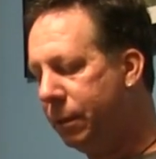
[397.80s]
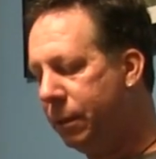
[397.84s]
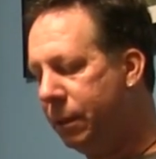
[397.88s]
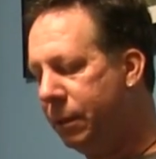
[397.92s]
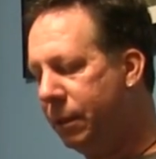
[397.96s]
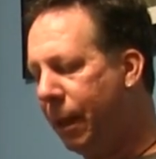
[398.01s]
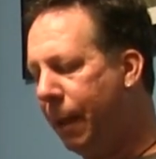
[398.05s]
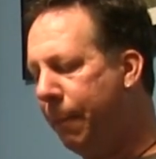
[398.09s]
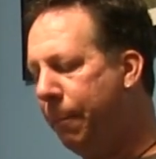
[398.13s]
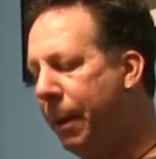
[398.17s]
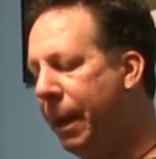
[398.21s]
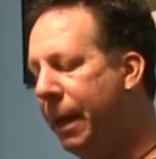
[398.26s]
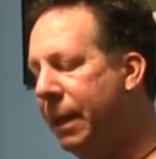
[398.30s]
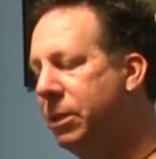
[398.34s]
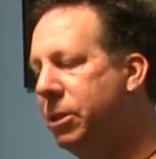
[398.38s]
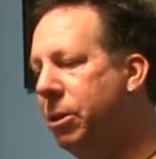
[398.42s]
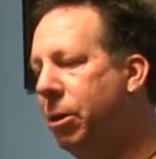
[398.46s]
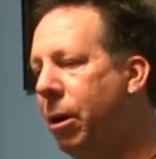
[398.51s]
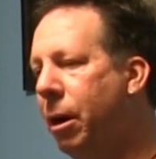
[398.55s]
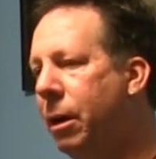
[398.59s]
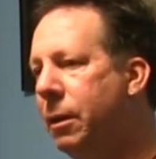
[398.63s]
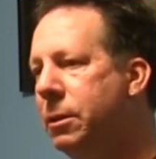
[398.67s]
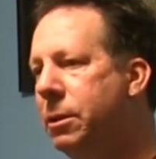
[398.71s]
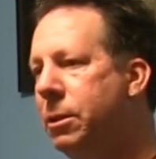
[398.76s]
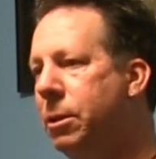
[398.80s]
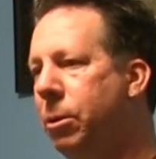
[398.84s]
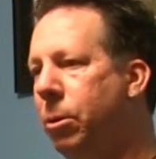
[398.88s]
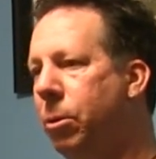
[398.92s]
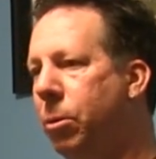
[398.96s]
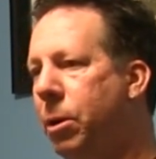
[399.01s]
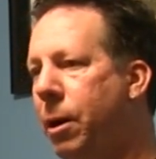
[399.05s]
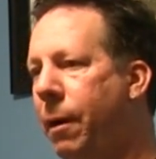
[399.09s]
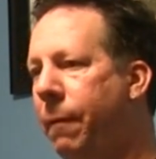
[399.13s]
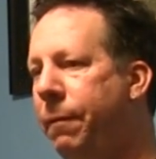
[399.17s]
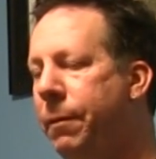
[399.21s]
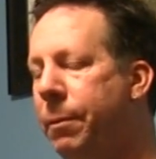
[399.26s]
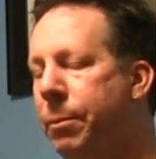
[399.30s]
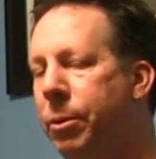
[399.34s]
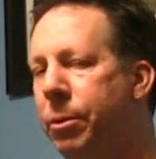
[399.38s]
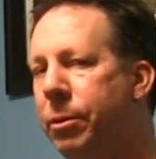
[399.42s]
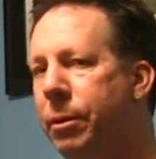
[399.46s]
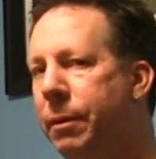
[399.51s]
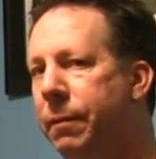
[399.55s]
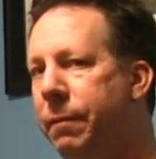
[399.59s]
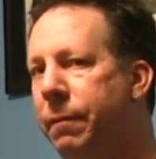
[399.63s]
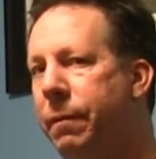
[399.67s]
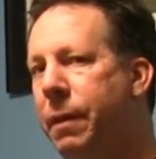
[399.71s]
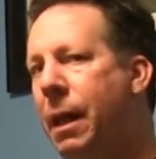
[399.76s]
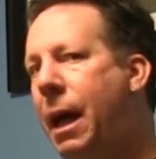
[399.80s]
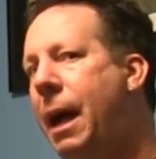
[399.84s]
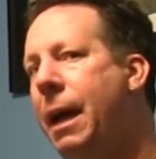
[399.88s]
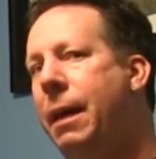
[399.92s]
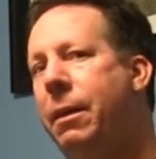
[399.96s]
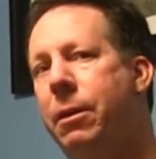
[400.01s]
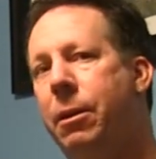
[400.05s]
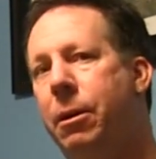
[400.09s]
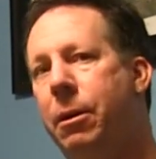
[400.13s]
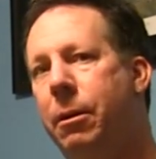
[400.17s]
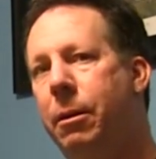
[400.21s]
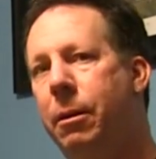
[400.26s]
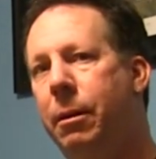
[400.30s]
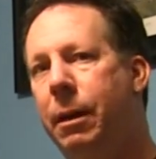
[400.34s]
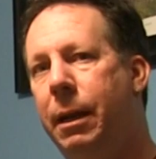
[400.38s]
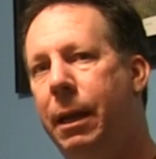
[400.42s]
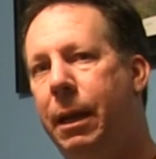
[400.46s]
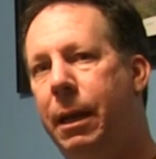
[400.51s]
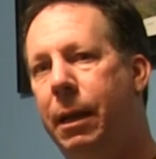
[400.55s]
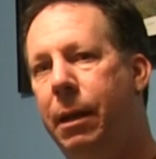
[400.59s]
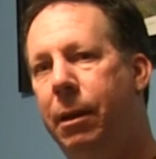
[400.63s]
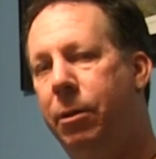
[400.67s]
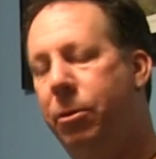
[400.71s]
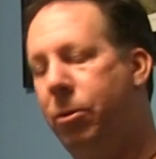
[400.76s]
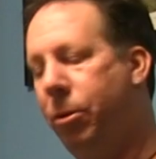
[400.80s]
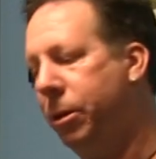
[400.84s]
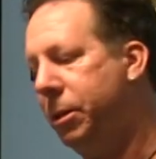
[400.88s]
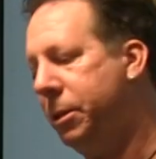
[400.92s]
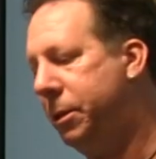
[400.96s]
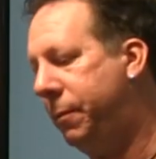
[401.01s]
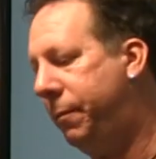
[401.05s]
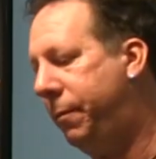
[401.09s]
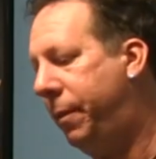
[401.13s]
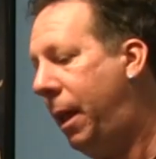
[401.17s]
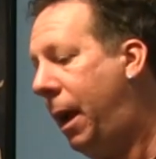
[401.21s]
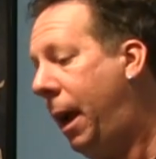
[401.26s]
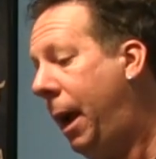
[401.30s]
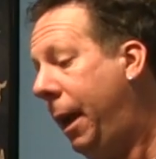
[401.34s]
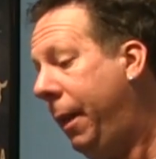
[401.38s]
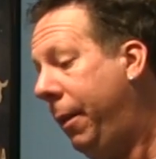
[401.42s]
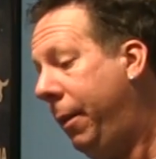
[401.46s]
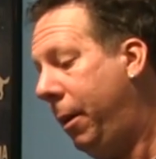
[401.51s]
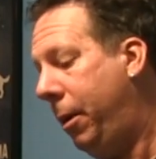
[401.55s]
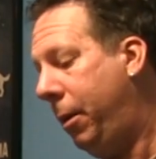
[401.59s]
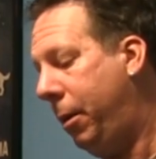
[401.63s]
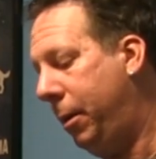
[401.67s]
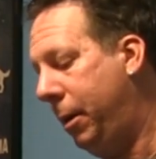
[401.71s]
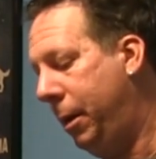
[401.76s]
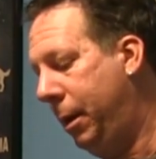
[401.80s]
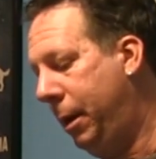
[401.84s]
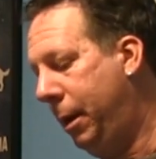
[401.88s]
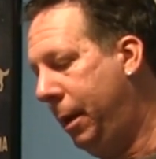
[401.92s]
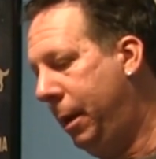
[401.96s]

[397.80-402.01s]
These light pants are also comfortable to fly there in. Of course, flying there,